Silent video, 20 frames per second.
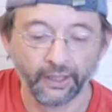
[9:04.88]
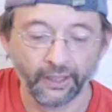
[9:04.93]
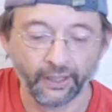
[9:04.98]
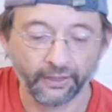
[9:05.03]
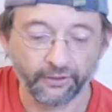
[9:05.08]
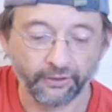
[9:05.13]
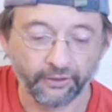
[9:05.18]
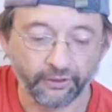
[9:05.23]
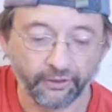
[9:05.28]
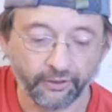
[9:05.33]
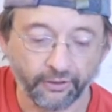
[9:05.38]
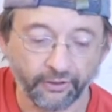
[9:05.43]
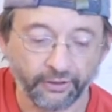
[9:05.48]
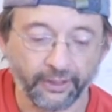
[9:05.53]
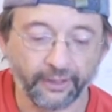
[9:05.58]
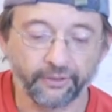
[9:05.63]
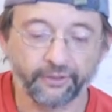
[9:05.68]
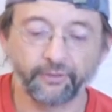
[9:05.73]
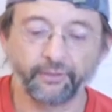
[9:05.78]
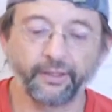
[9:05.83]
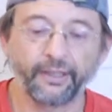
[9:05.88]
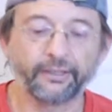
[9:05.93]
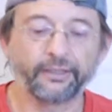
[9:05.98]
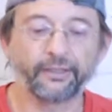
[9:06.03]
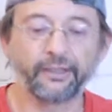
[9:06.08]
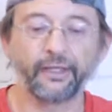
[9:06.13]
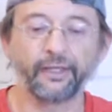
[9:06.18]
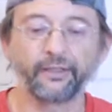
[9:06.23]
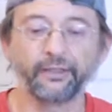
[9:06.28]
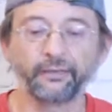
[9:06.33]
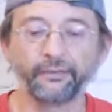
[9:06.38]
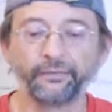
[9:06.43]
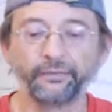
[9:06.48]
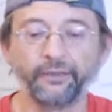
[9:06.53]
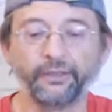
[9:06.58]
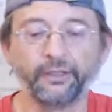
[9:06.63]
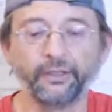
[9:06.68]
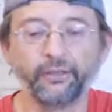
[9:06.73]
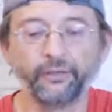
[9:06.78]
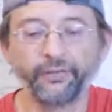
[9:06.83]
And so, okay, so that's kind of
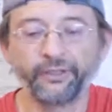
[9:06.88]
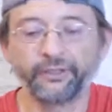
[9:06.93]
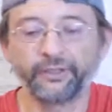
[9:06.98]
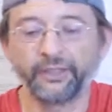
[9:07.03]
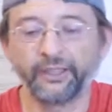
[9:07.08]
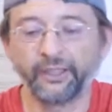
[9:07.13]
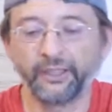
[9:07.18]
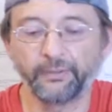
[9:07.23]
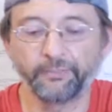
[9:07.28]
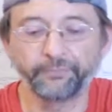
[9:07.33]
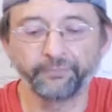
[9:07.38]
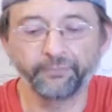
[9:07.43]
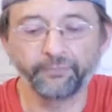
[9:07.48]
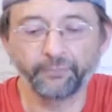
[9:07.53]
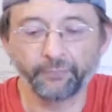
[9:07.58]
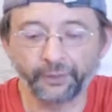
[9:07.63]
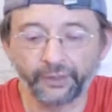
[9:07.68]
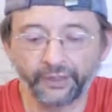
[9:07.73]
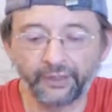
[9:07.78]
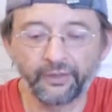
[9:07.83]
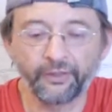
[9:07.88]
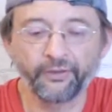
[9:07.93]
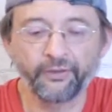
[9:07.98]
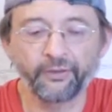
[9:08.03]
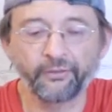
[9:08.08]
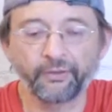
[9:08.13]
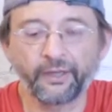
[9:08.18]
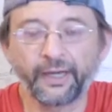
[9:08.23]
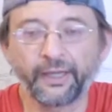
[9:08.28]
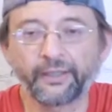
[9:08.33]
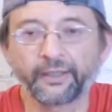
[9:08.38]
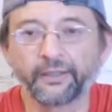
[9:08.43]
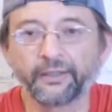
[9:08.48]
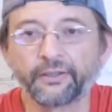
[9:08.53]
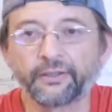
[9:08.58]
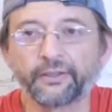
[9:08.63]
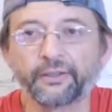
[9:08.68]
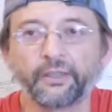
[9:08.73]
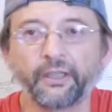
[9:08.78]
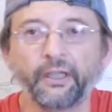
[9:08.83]
the team bringing in the
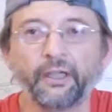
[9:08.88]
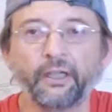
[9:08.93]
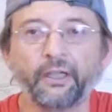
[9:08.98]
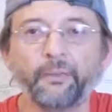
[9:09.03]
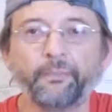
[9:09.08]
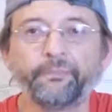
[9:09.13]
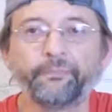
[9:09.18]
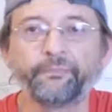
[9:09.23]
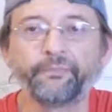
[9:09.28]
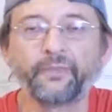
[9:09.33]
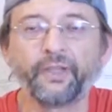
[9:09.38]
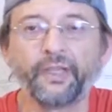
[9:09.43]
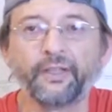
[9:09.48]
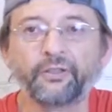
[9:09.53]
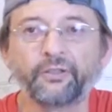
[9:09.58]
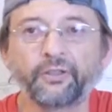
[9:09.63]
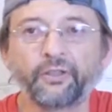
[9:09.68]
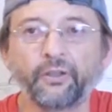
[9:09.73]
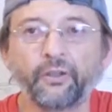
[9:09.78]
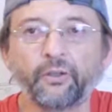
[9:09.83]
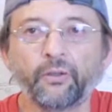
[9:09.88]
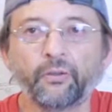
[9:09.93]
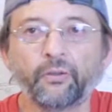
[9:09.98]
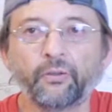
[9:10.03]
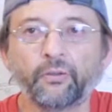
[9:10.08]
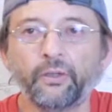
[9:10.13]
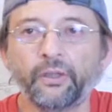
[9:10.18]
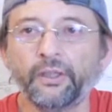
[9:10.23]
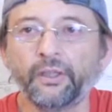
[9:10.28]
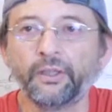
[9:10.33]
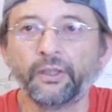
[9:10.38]
rackets, and so